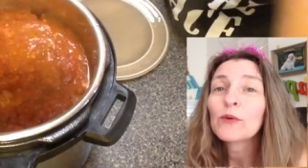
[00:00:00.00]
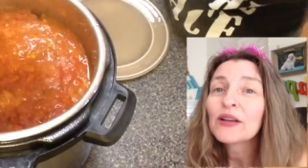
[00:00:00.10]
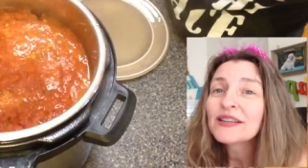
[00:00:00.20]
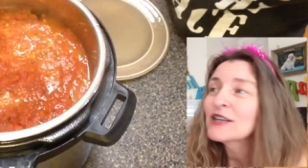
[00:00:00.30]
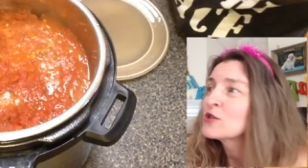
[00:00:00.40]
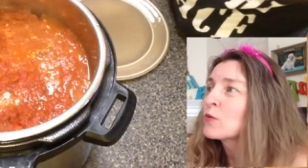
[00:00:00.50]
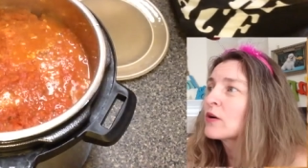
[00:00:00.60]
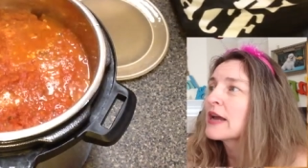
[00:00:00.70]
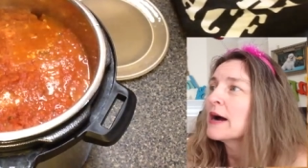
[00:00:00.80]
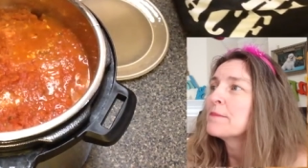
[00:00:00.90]
really does
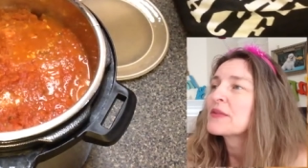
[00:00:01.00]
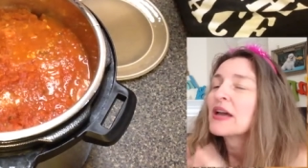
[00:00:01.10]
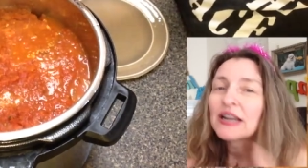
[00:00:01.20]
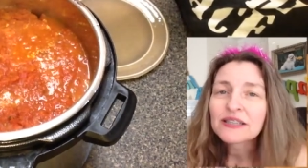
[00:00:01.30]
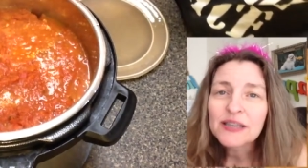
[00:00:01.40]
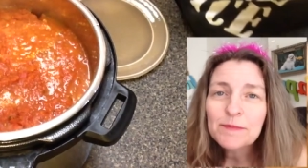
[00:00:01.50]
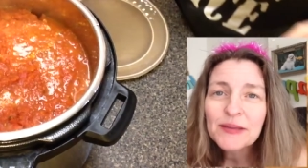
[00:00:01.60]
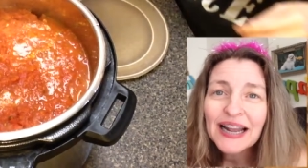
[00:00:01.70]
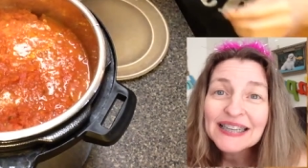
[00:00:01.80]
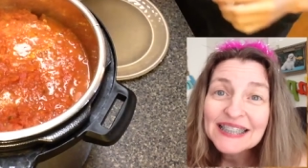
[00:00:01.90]
work out. Now,
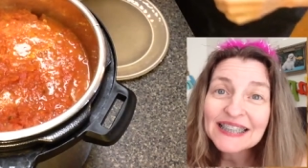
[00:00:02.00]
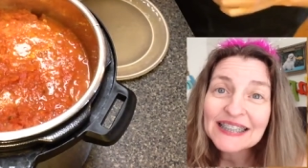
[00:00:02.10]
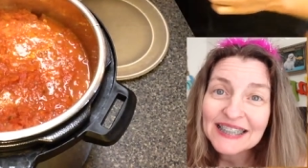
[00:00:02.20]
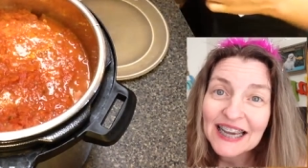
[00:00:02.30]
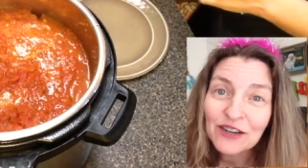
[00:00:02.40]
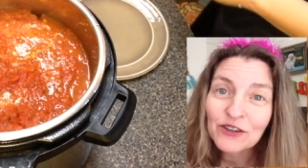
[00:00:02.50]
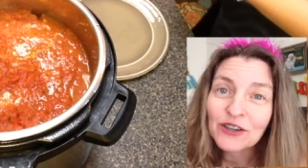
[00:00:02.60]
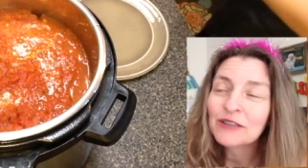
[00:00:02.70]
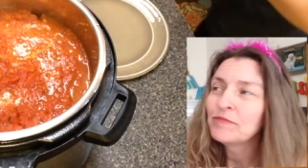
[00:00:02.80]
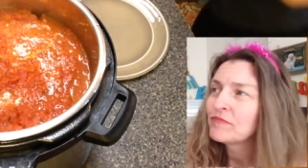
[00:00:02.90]
something I didn't count
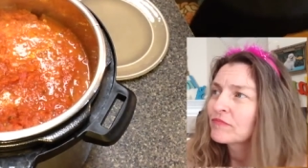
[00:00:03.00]
on